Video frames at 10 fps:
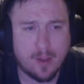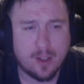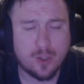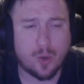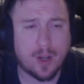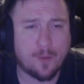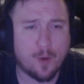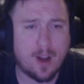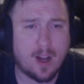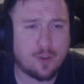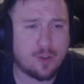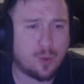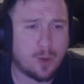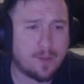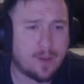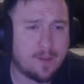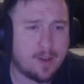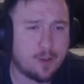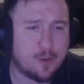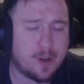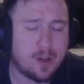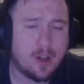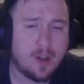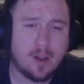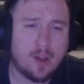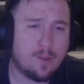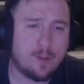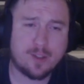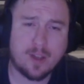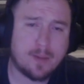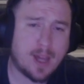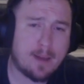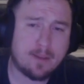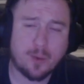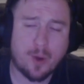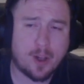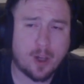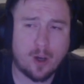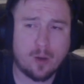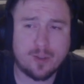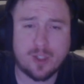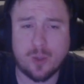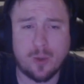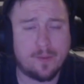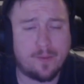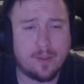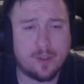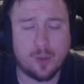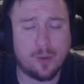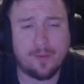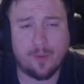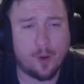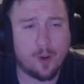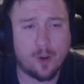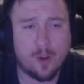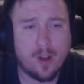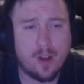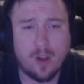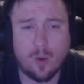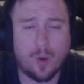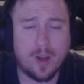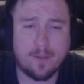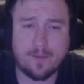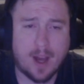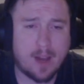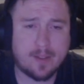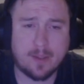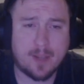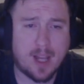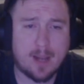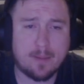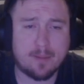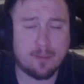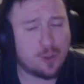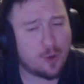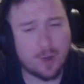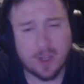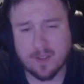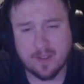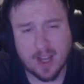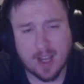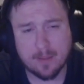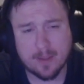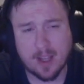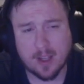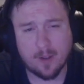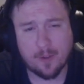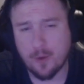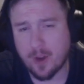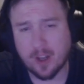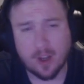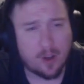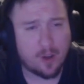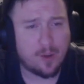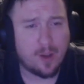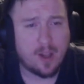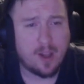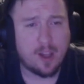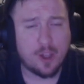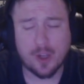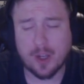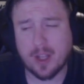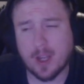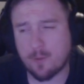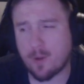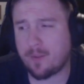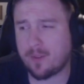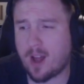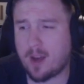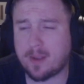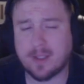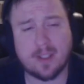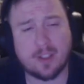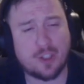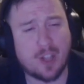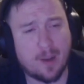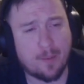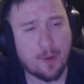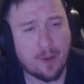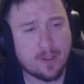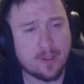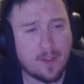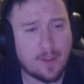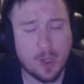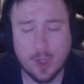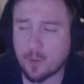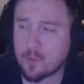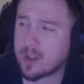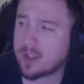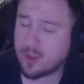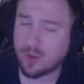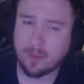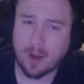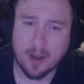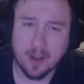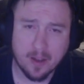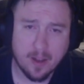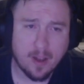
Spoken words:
2400, 2500. There's some games where I go 2 and 4, 1 and 5 sometimes. Majority of the times I go 3 and 0. You're gonna get rough lobbies as a Shadow Priest. Nothing you can really do about it.